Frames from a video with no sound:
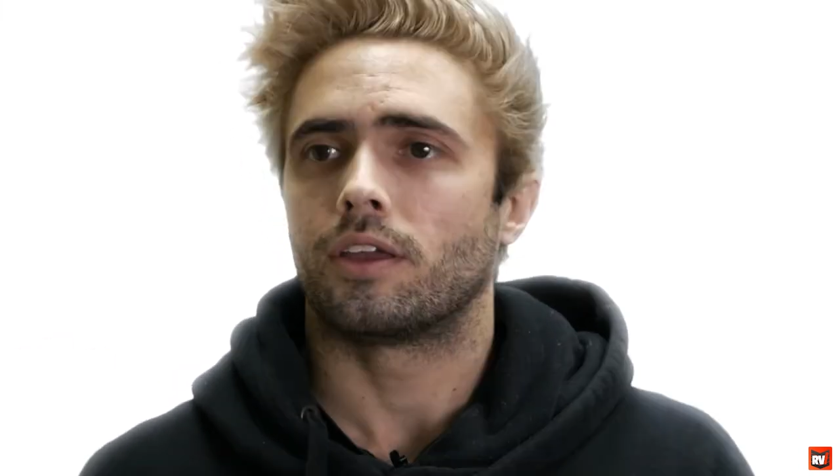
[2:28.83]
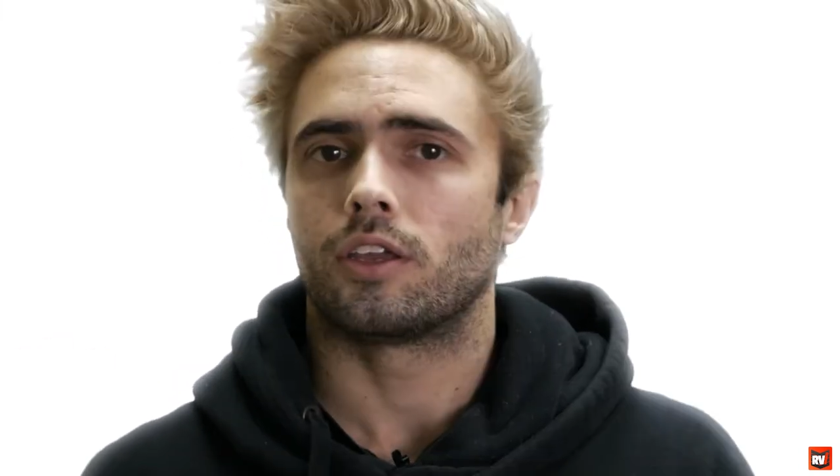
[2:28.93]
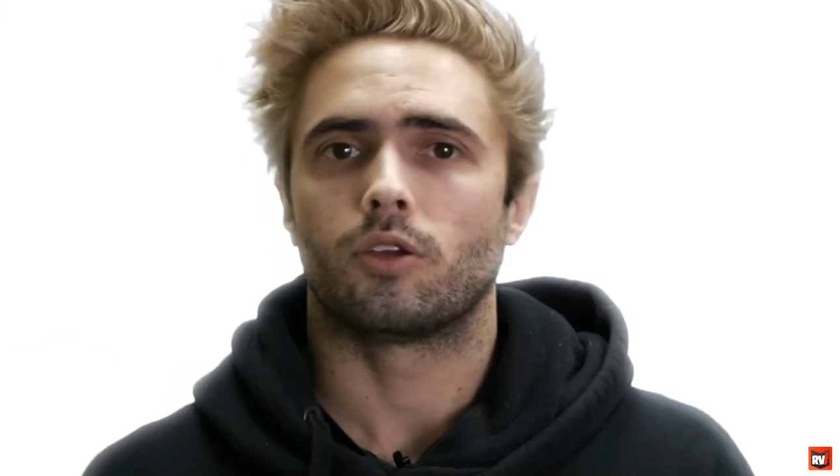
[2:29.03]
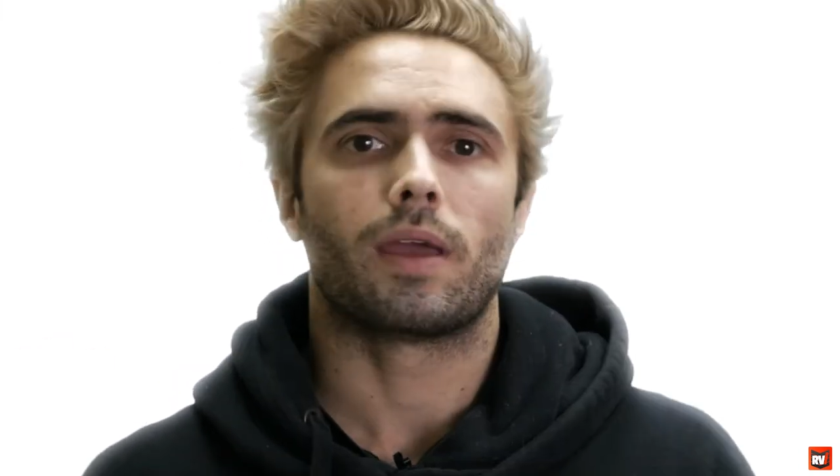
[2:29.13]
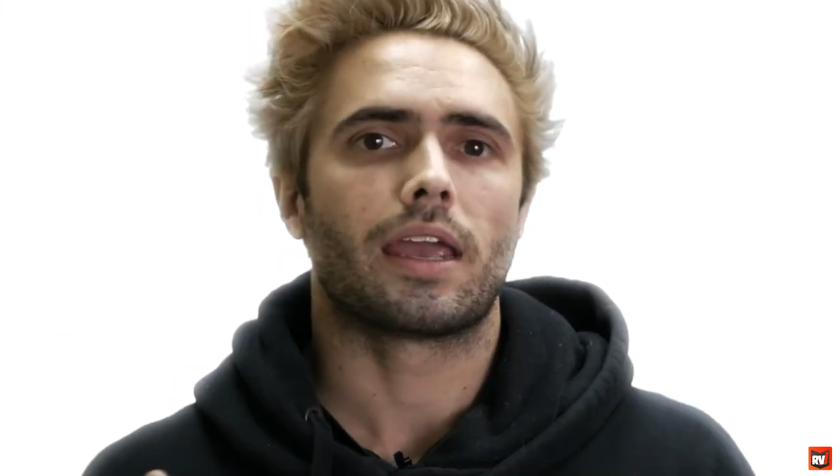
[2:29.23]

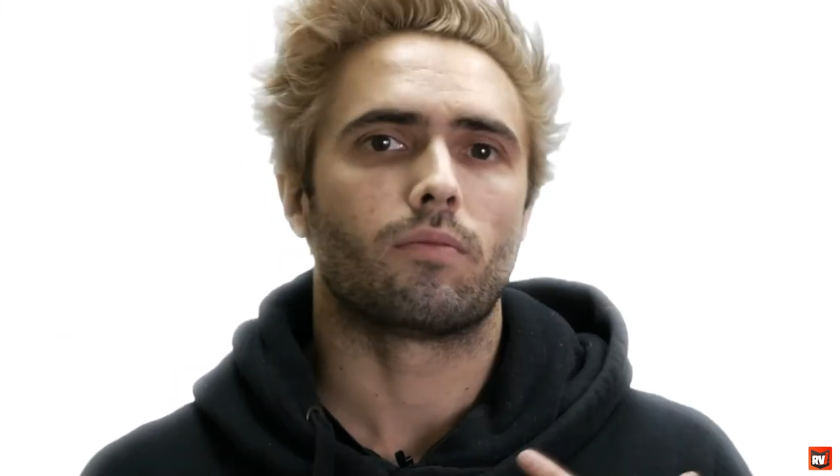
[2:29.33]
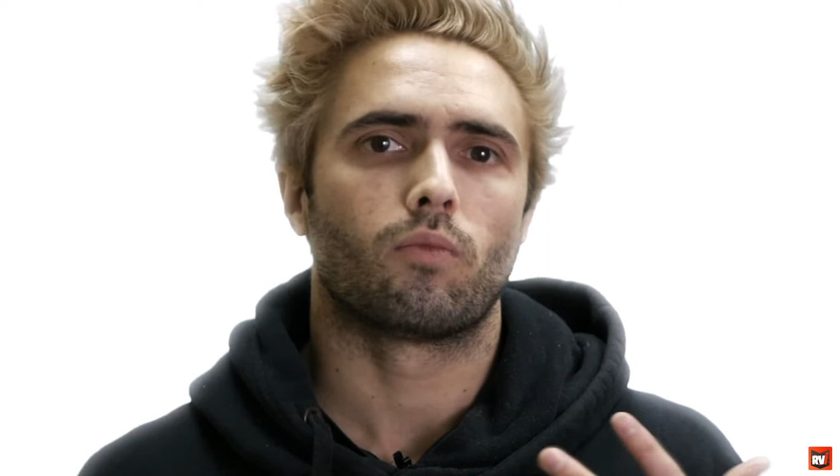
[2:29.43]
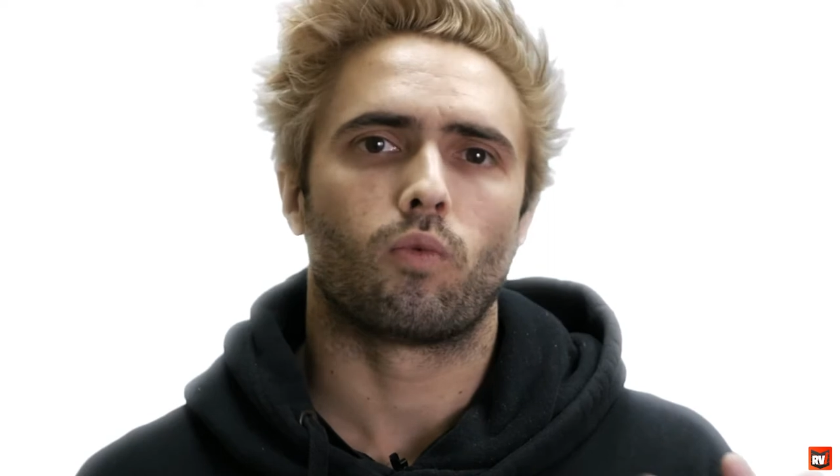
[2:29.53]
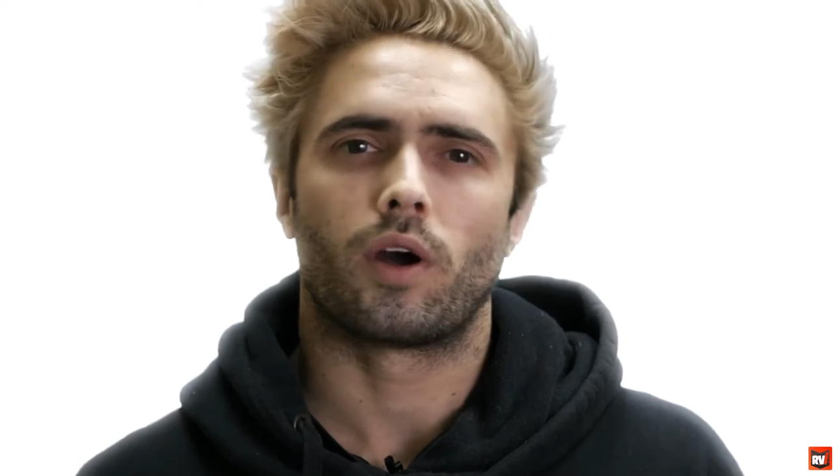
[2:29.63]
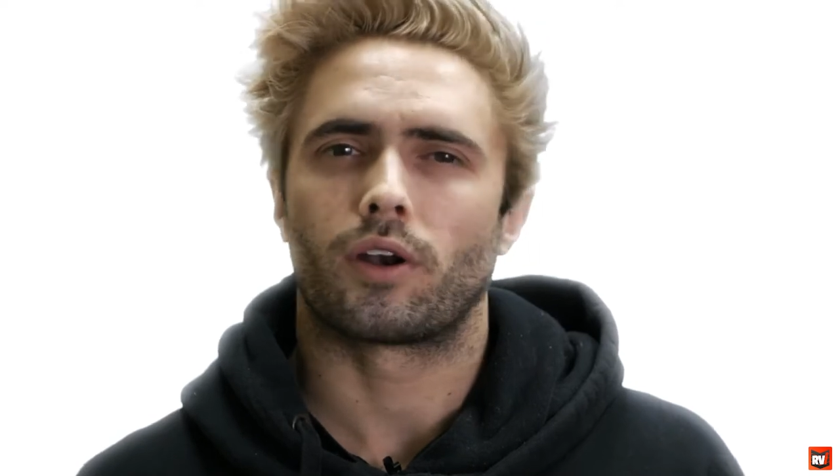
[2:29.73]
You may
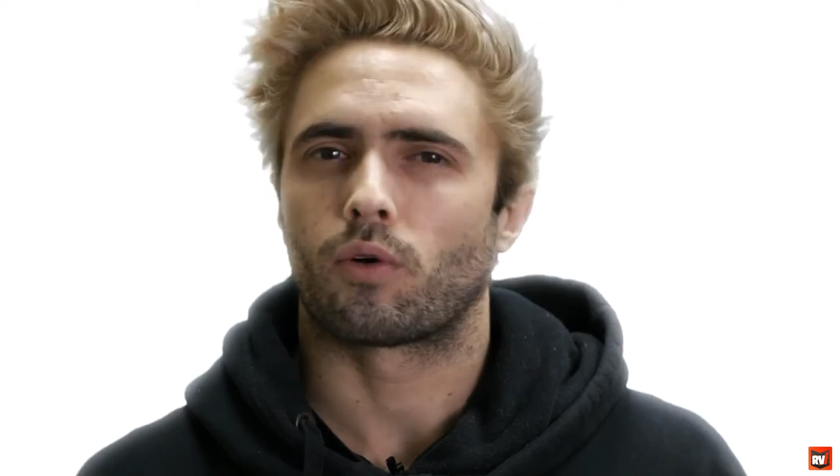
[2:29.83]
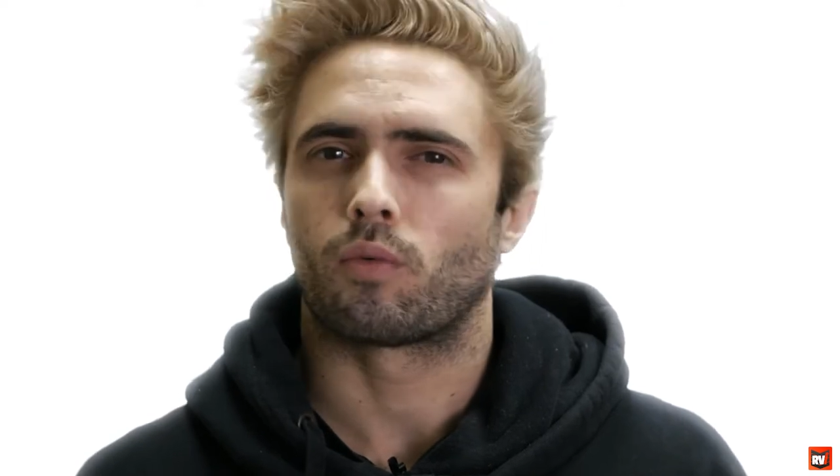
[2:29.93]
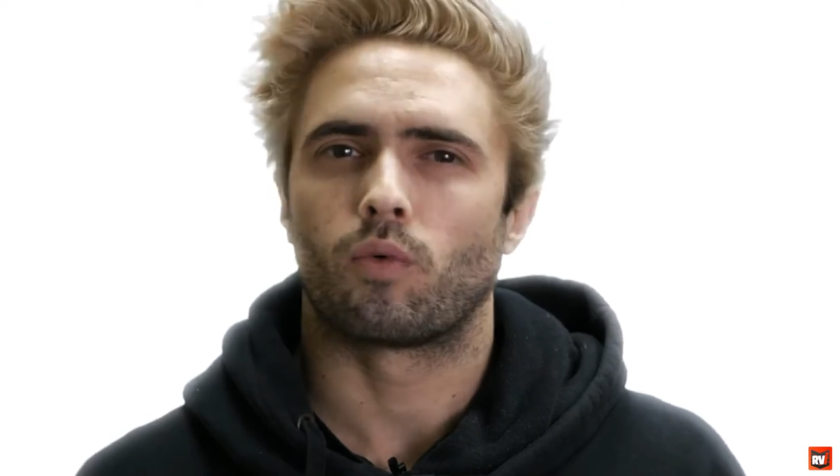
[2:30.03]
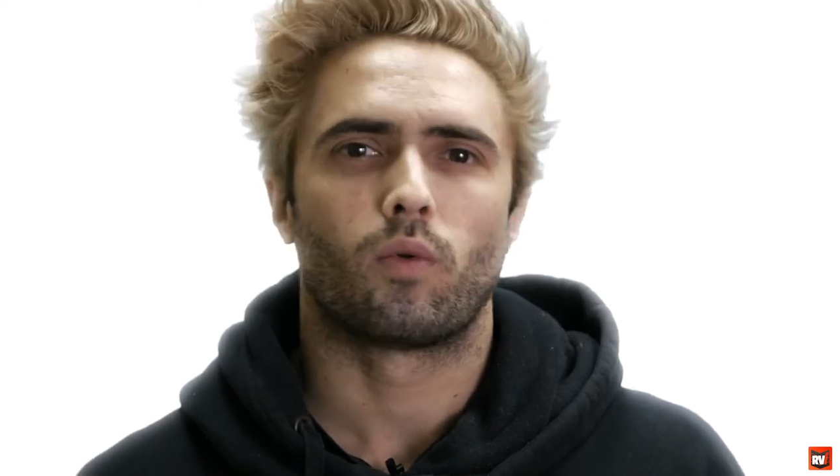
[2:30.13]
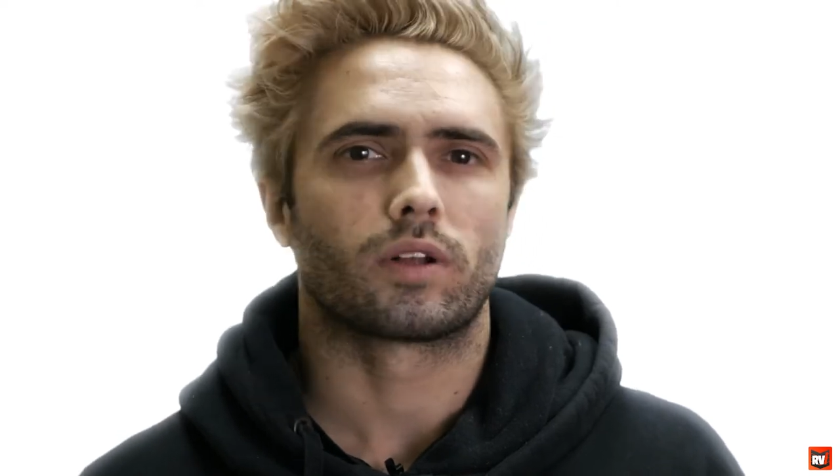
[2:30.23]
wonder, well,